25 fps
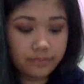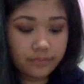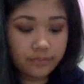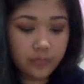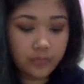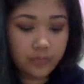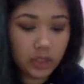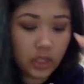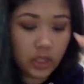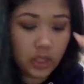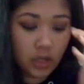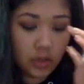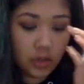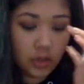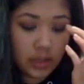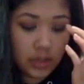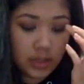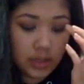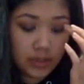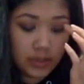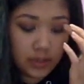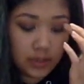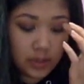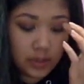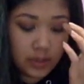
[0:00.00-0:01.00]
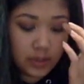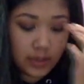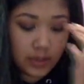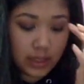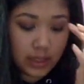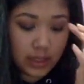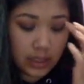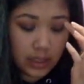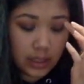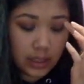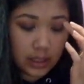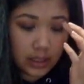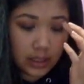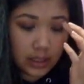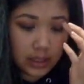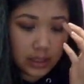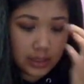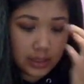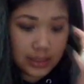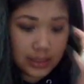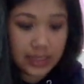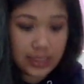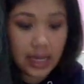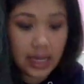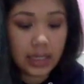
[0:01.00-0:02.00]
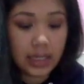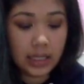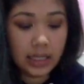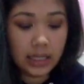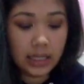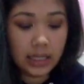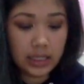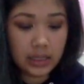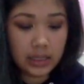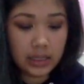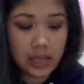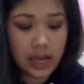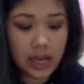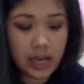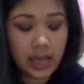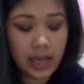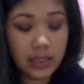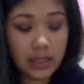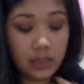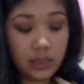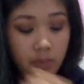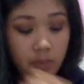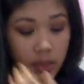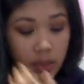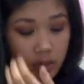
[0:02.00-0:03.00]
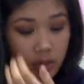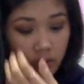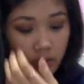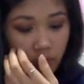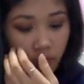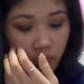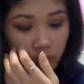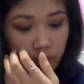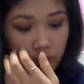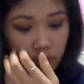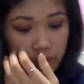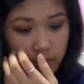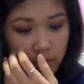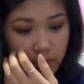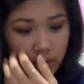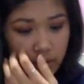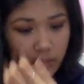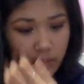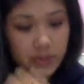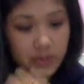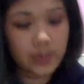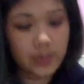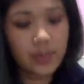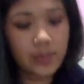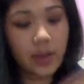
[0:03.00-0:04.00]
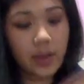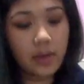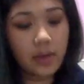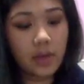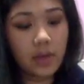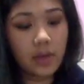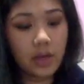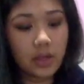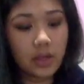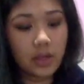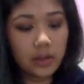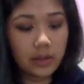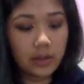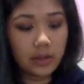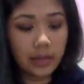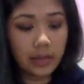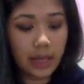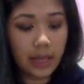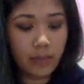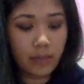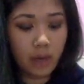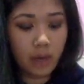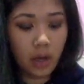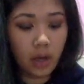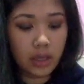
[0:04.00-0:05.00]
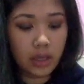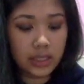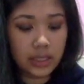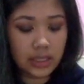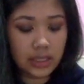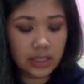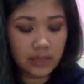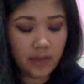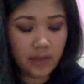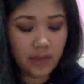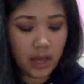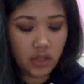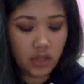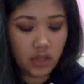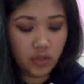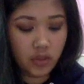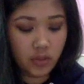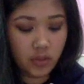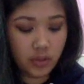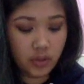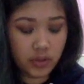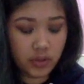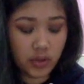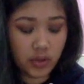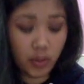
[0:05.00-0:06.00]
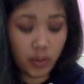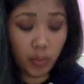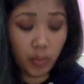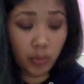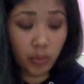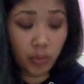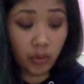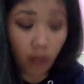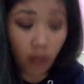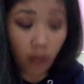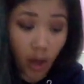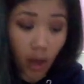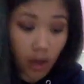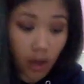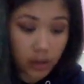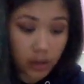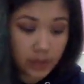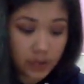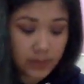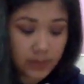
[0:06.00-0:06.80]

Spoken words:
you know, he's supposed to be steady and kind, but in reverse, those like positive attributes are blocked.